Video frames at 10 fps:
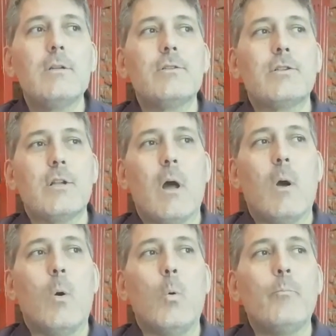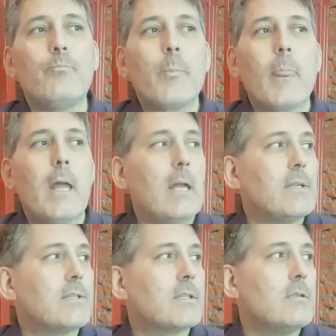So
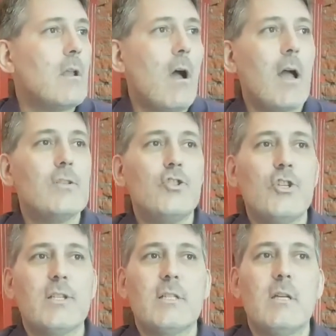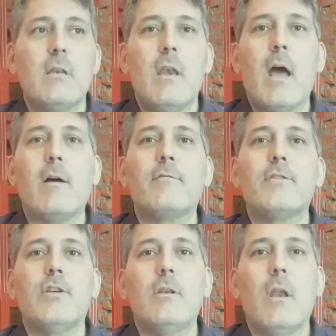it's not just
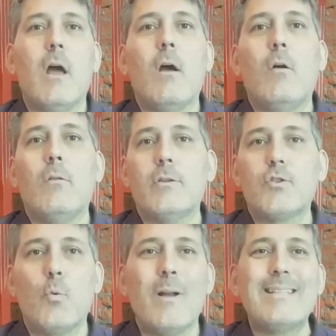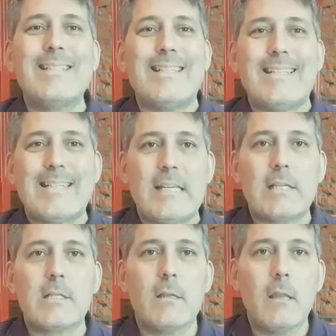enough to know the
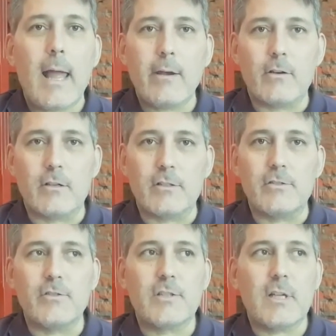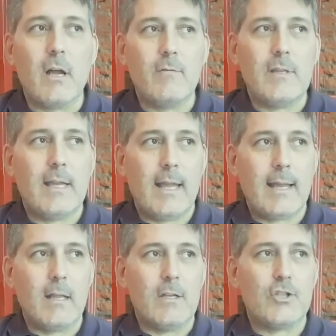26 letters of the
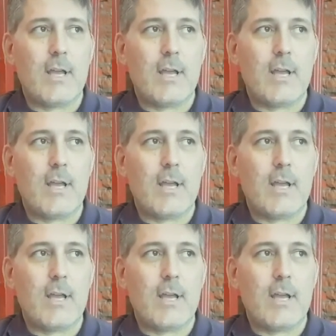English